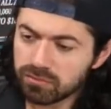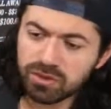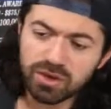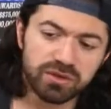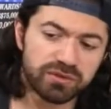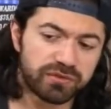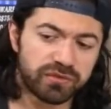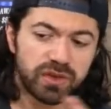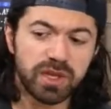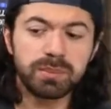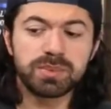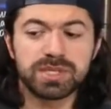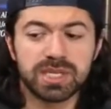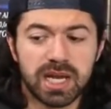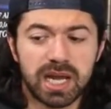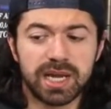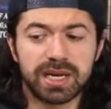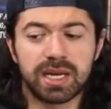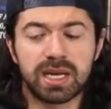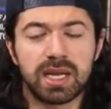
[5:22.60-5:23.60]
flip
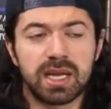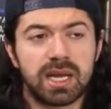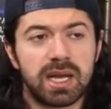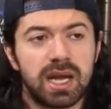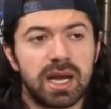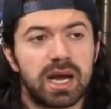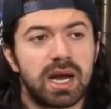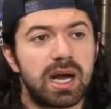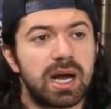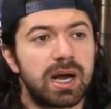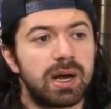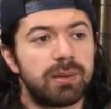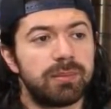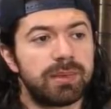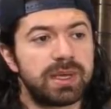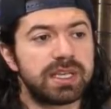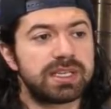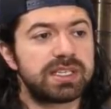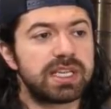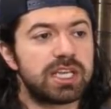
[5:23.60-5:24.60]
side um,
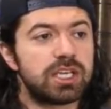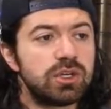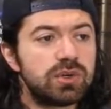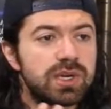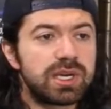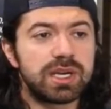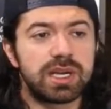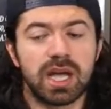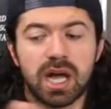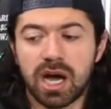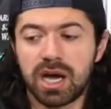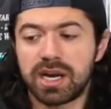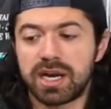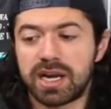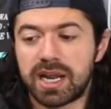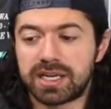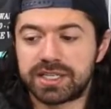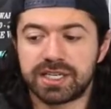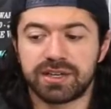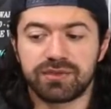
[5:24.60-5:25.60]
is that you can cut it
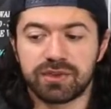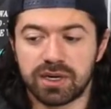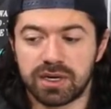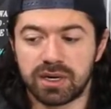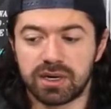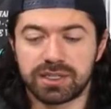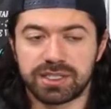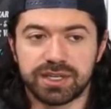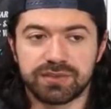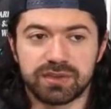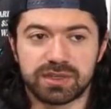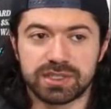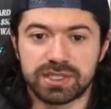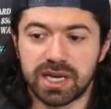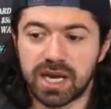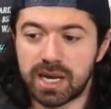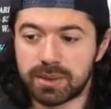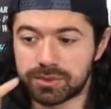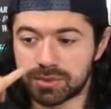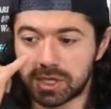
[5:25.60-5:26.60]
at different different
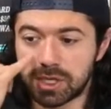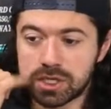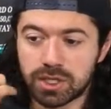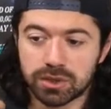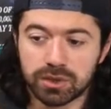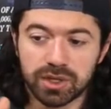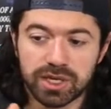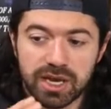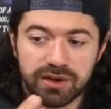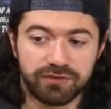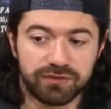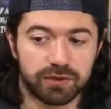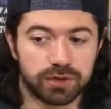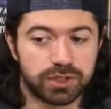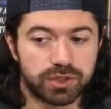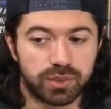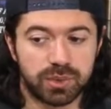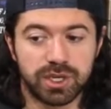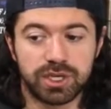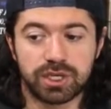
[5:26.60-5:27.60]
times, right? You can look at
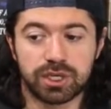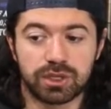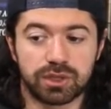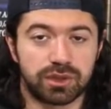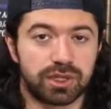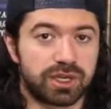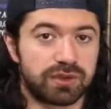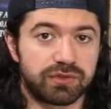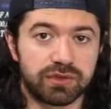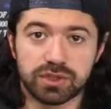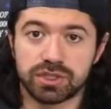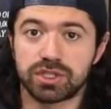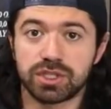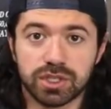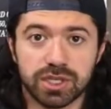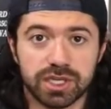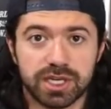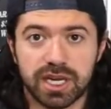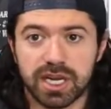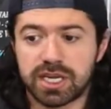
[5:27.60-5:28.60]
first week, you can look at first
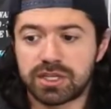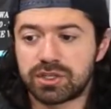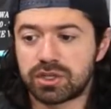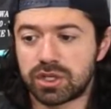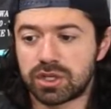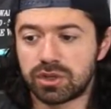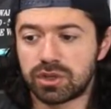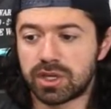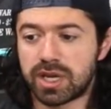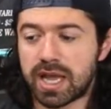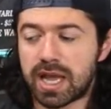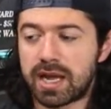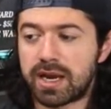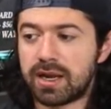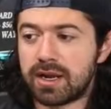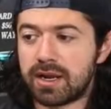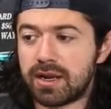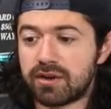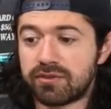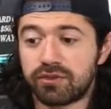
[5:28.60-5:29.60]
30 days, you can look at
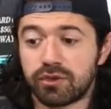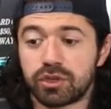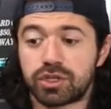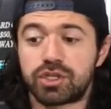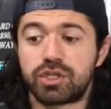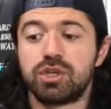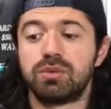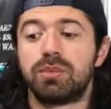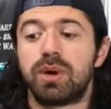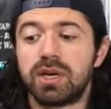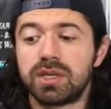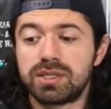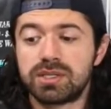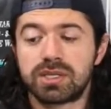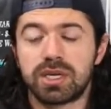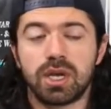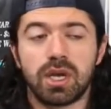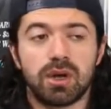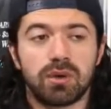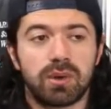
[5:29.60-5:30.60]
first two
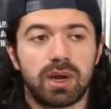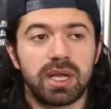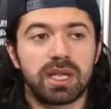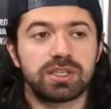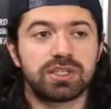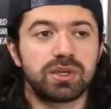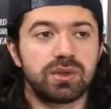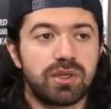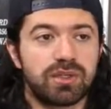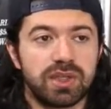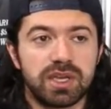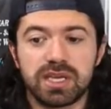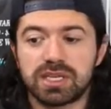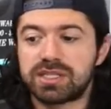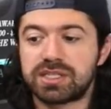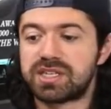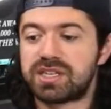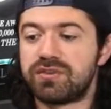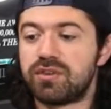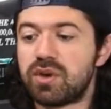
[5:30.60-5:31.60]
months, right? And so the thing
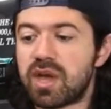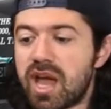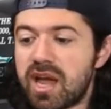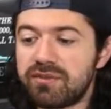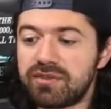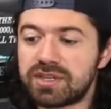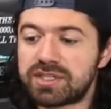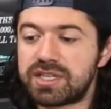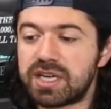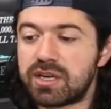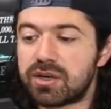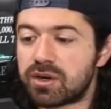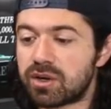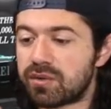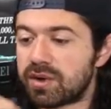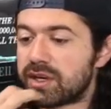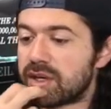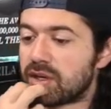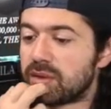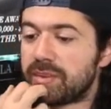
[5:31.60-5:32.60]
is, is if you have this data on a
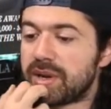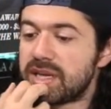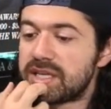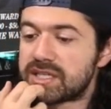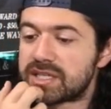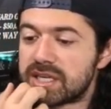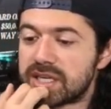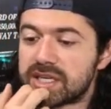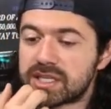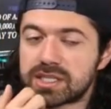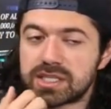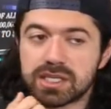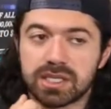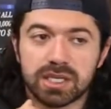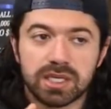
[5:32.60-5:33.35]
regular basis,